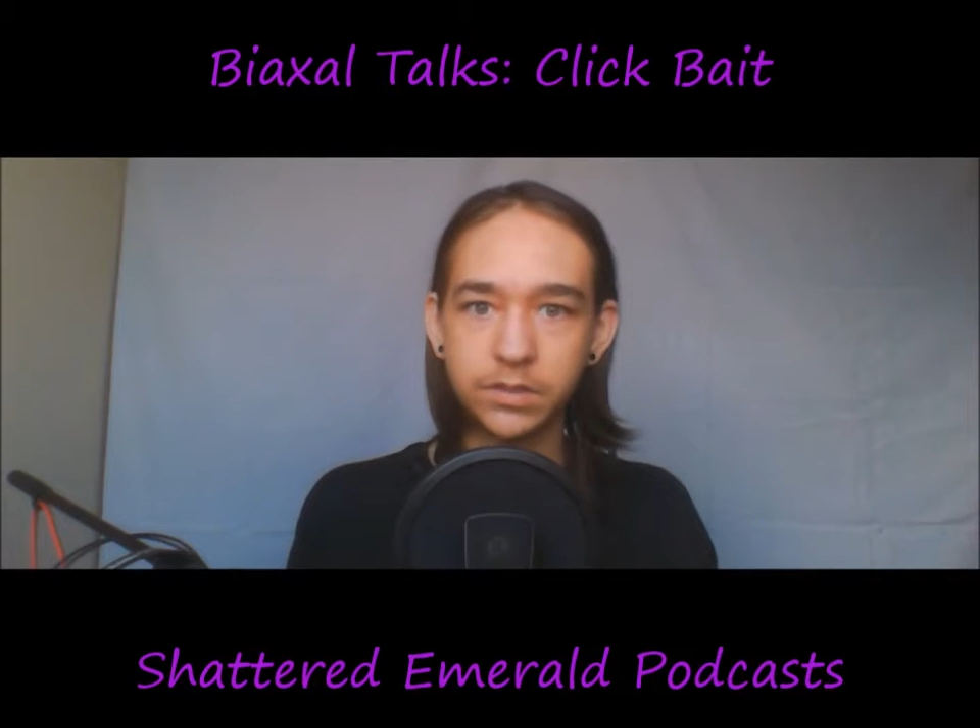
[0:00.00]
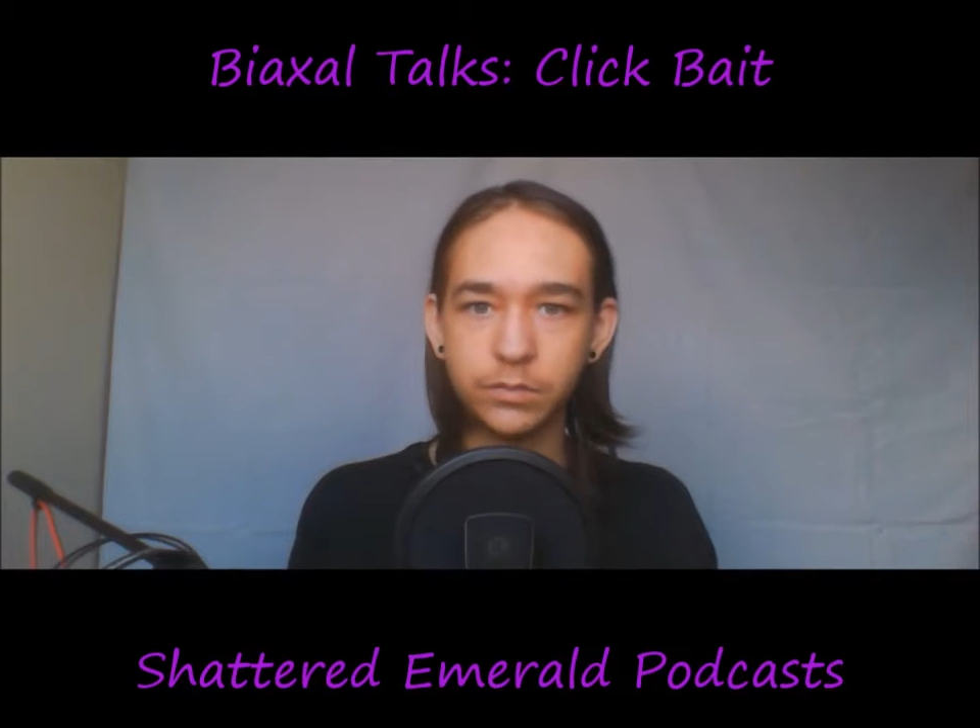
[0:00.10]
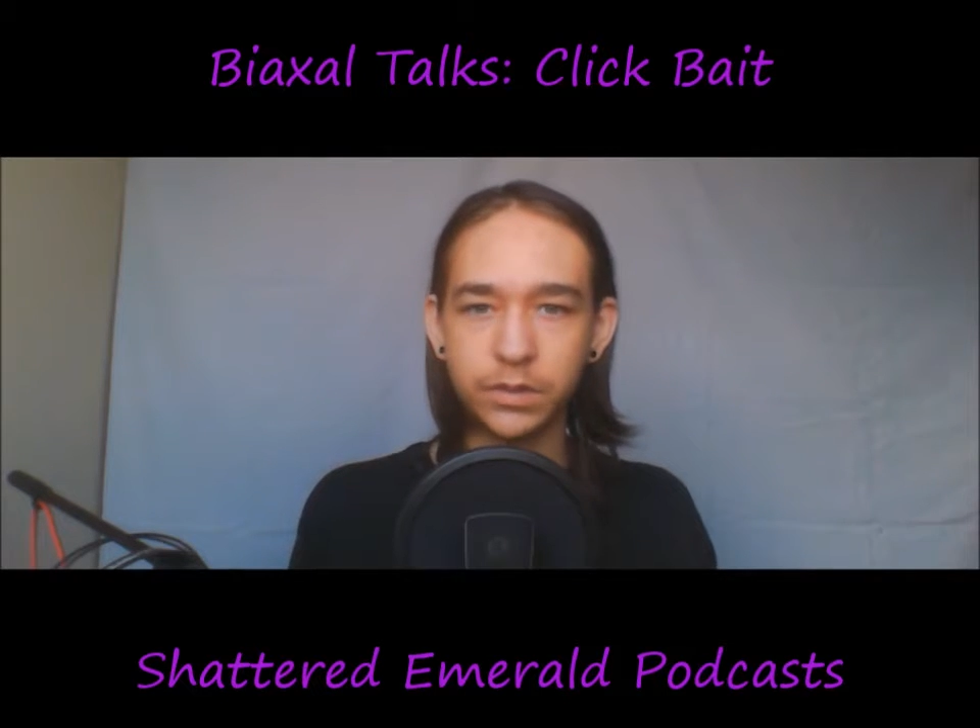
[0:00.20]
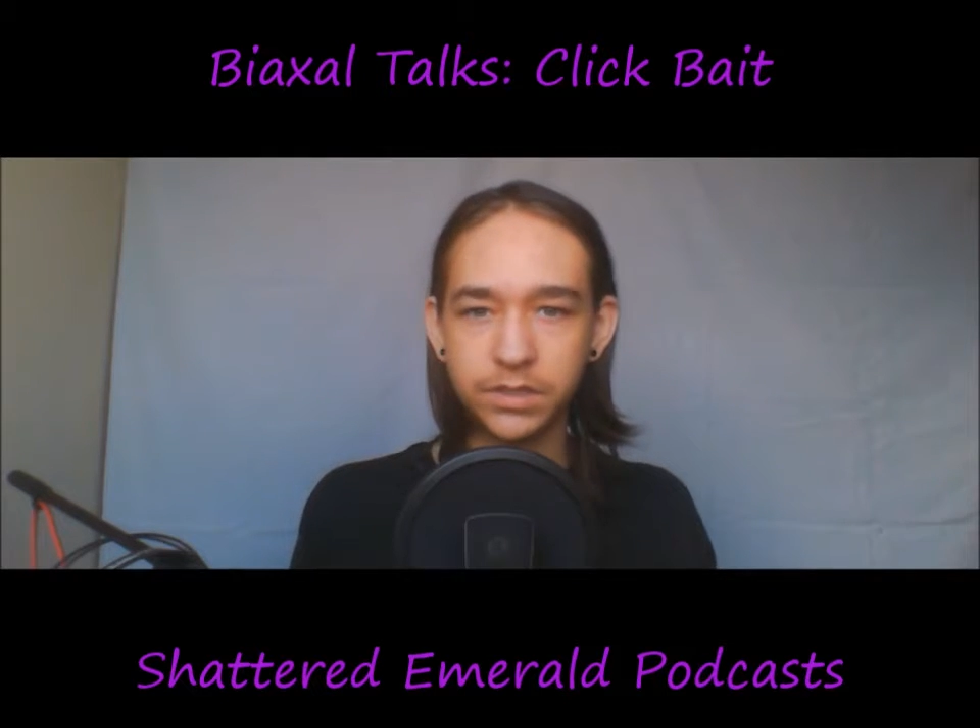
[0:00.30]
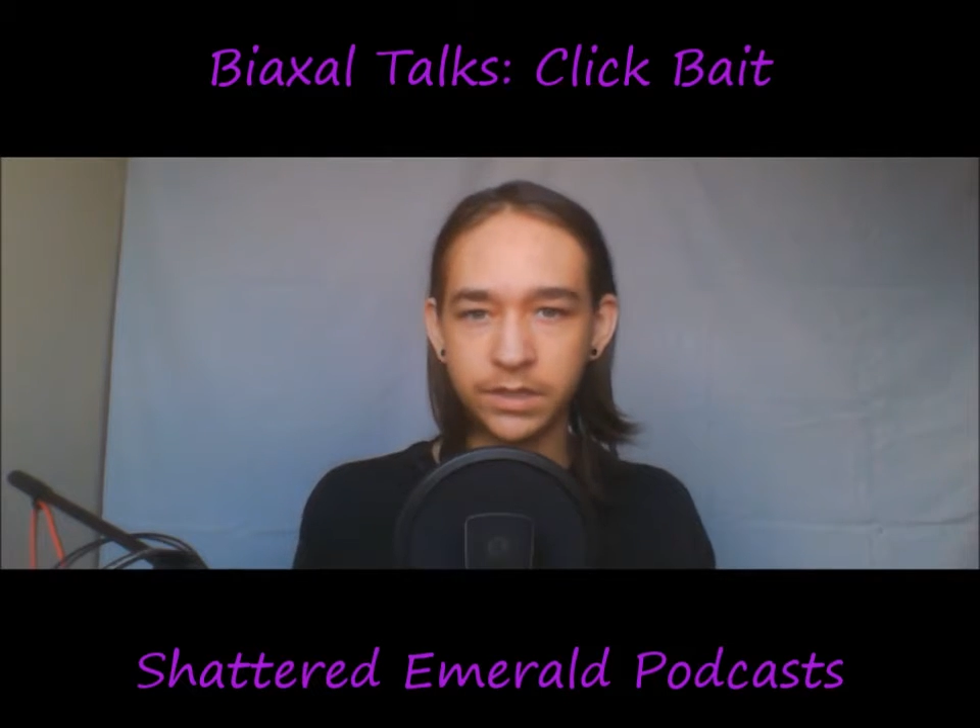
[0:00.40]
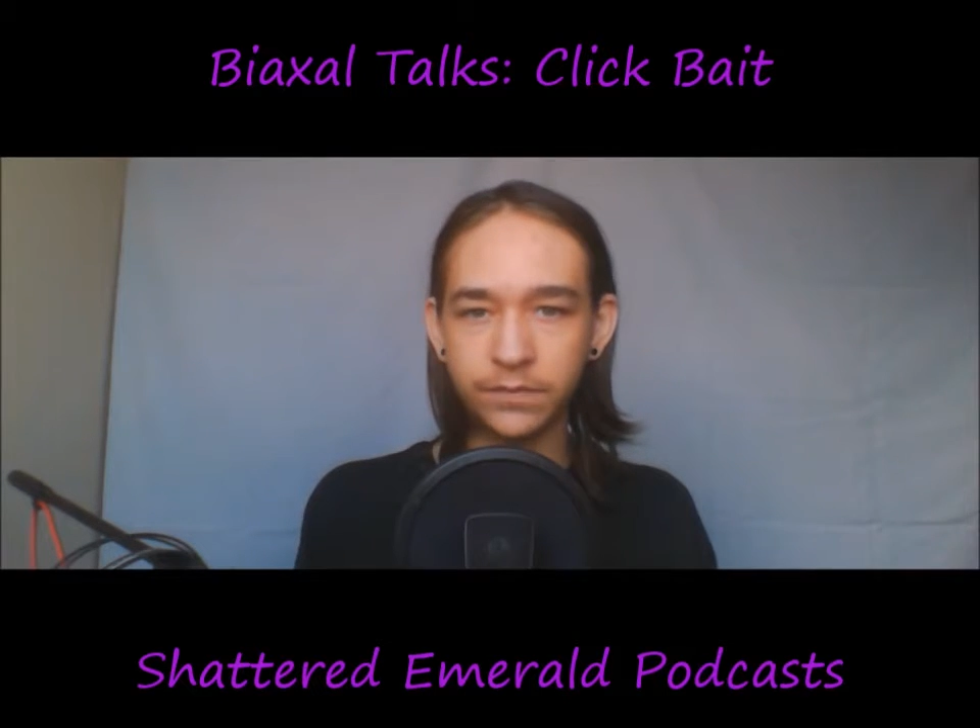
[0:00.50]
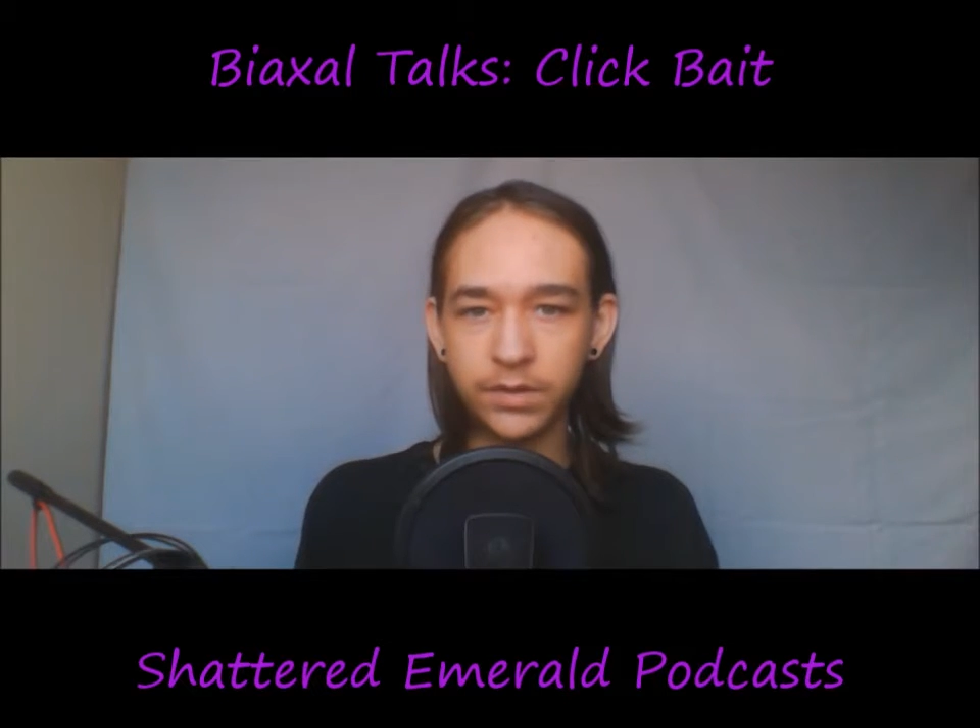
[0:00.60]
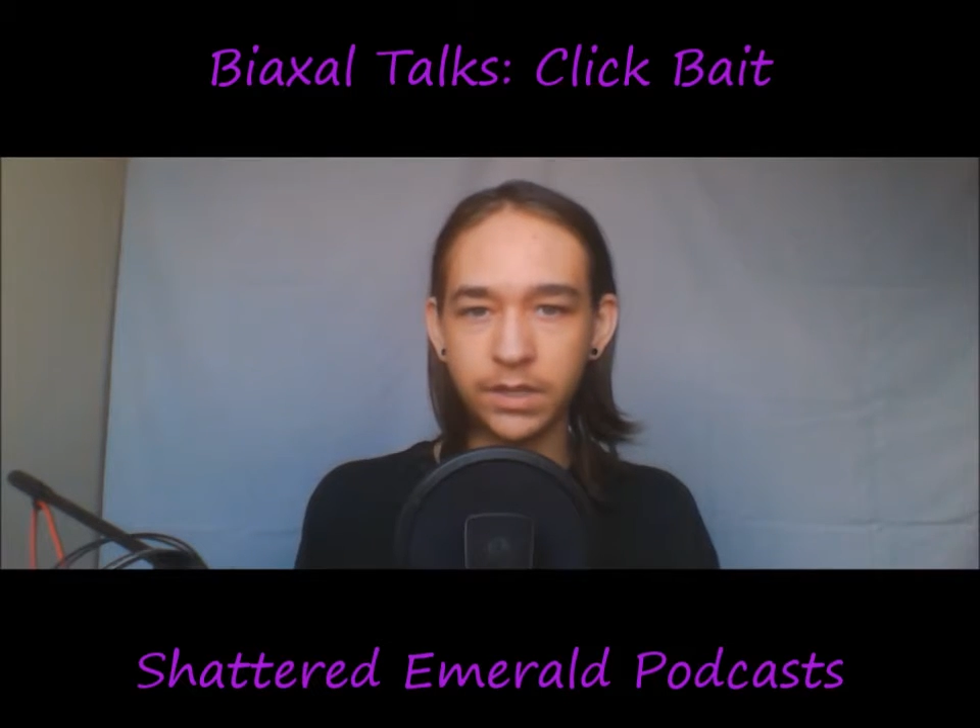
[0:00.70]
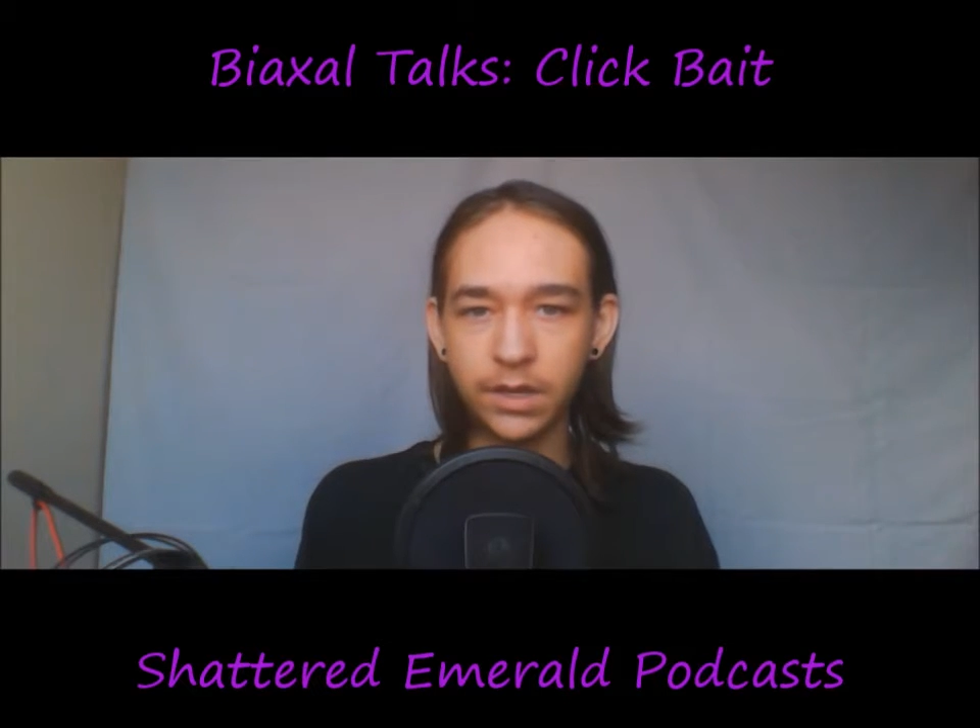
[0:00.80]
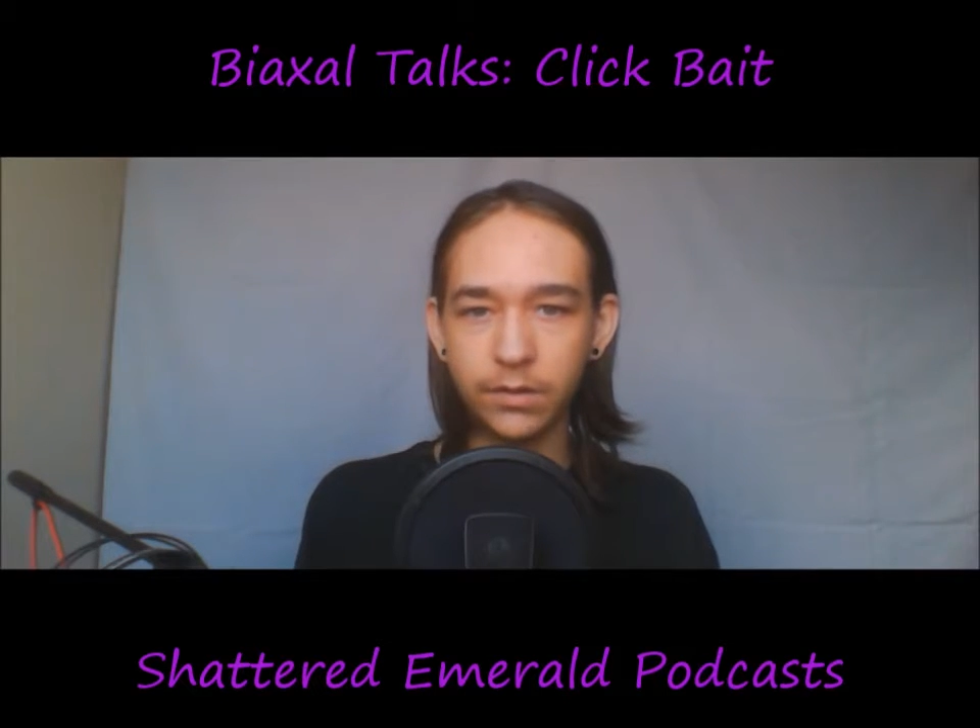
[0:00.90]
to what's in the
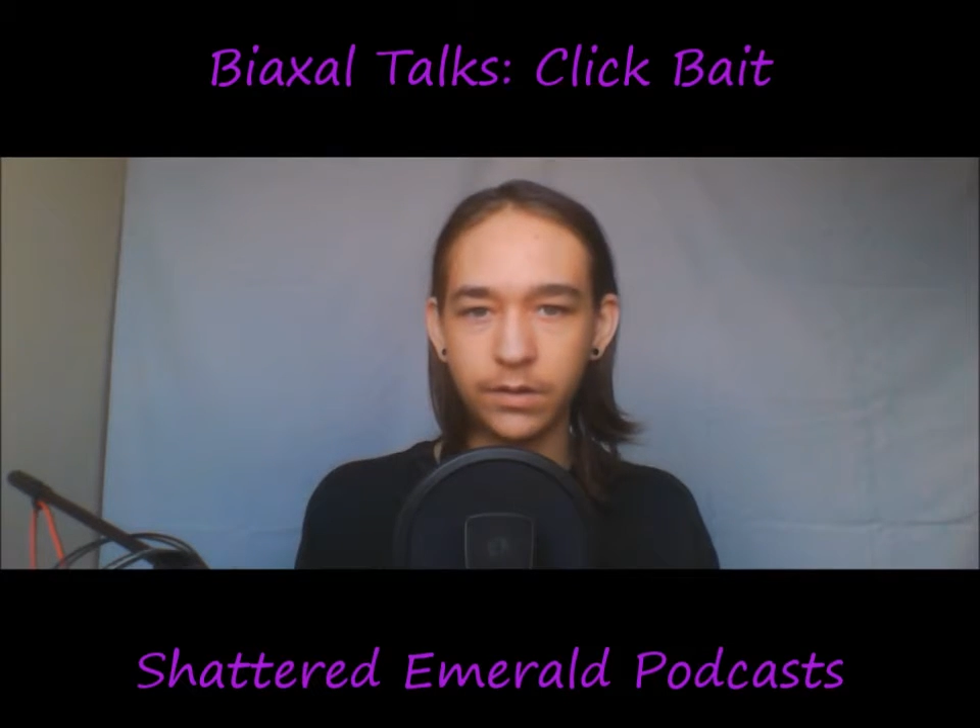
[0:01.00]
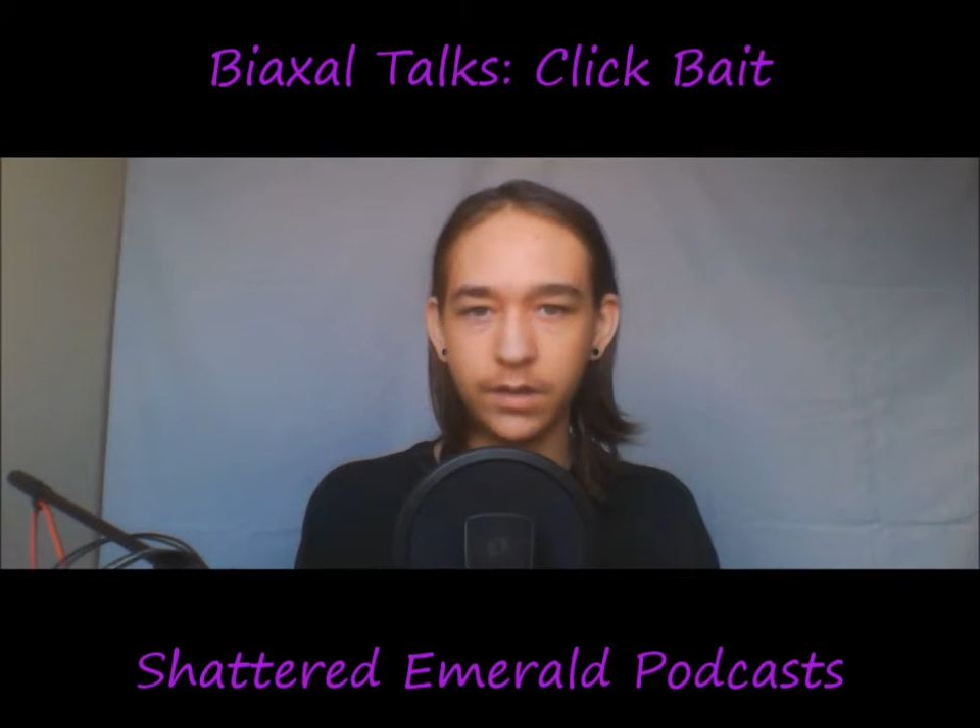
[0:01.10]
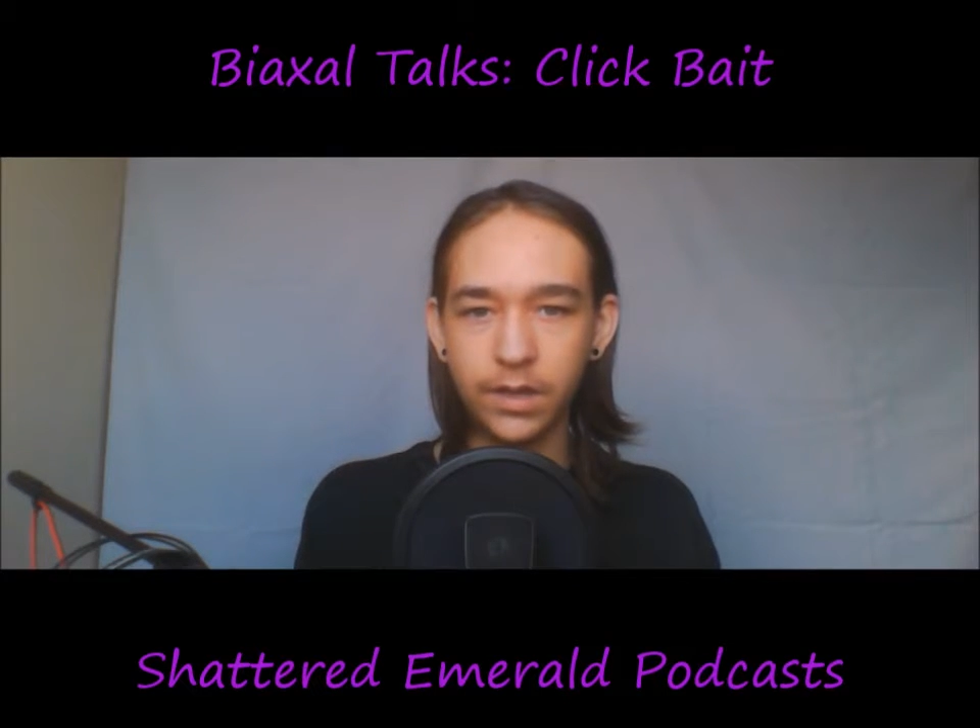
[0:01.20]
video.